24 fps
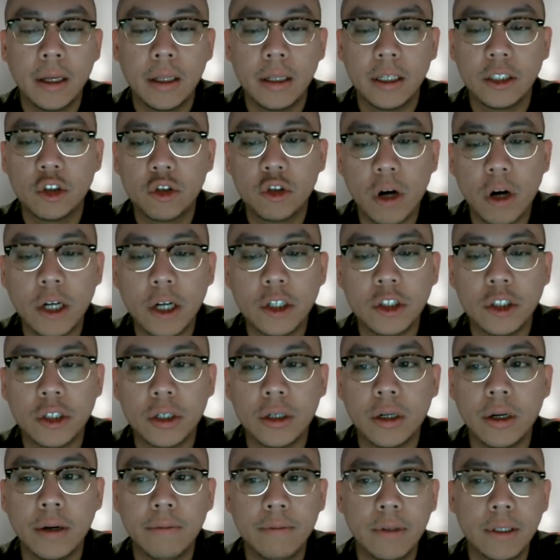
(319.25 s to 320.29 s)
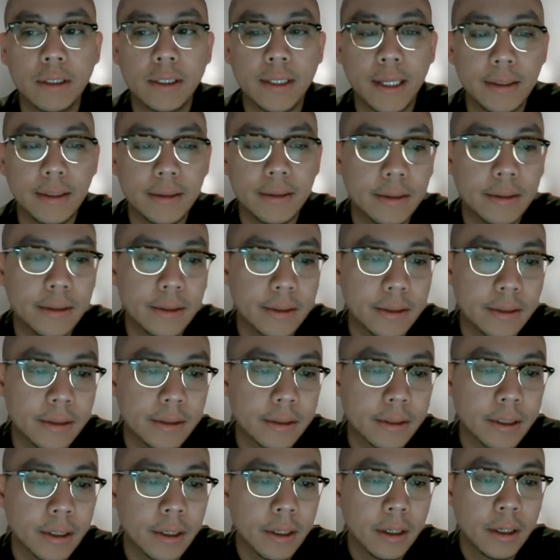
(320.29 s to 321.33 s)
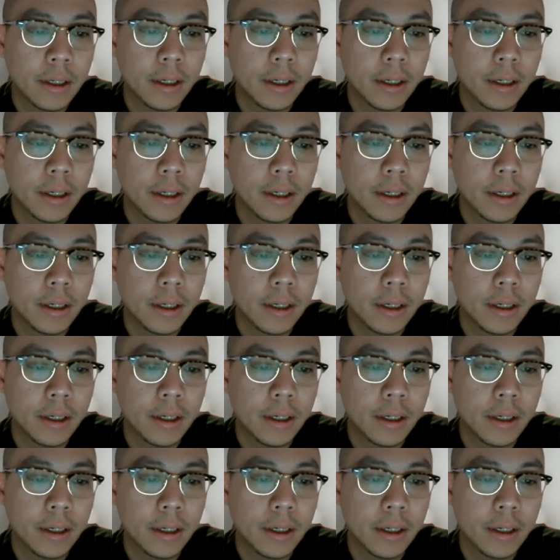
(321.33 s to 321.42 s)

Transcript: the structure of the sentences,